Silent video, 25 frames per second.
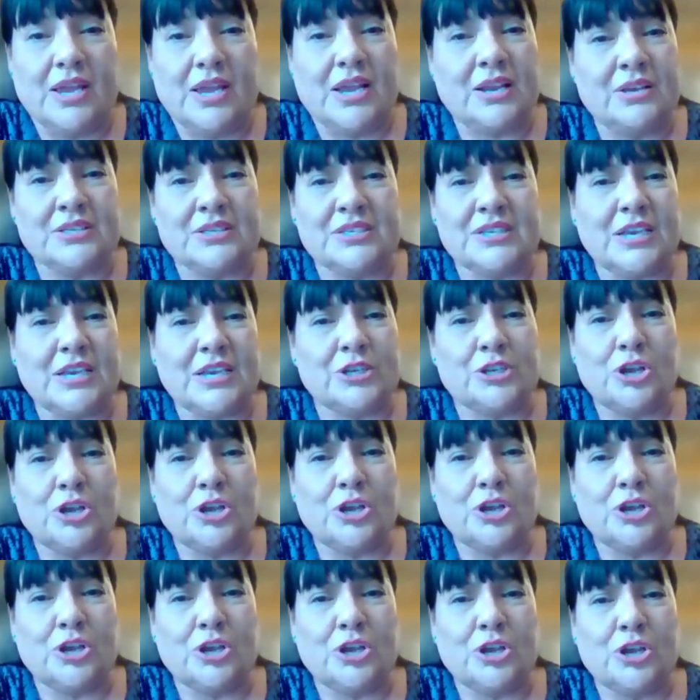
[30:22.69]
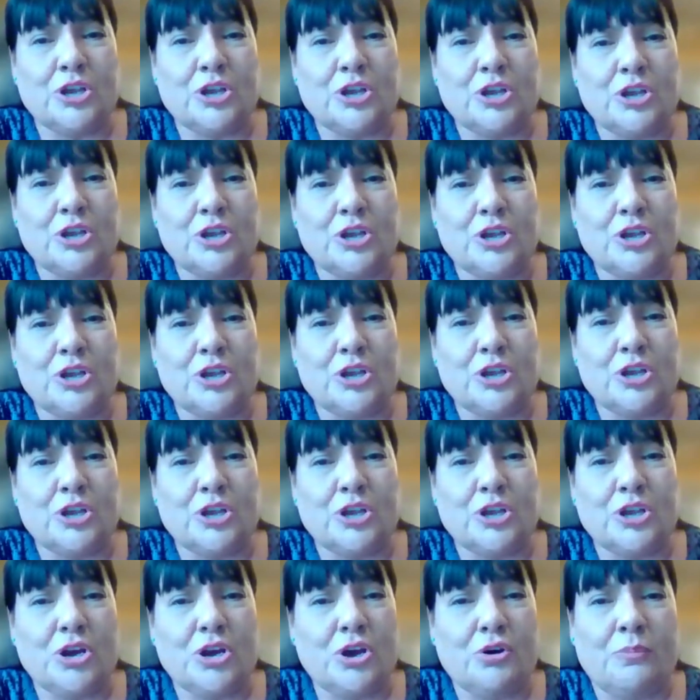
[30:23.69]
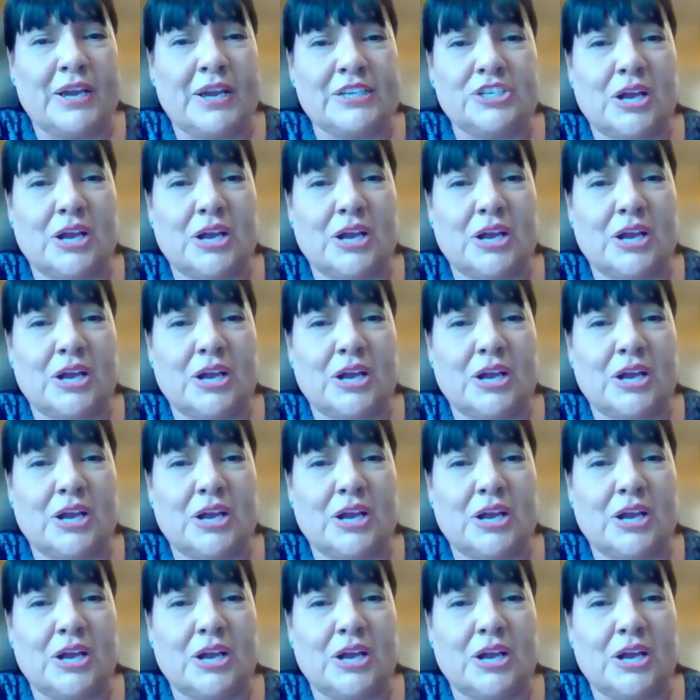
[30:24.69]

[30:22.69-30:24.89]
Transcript: And I was like, no,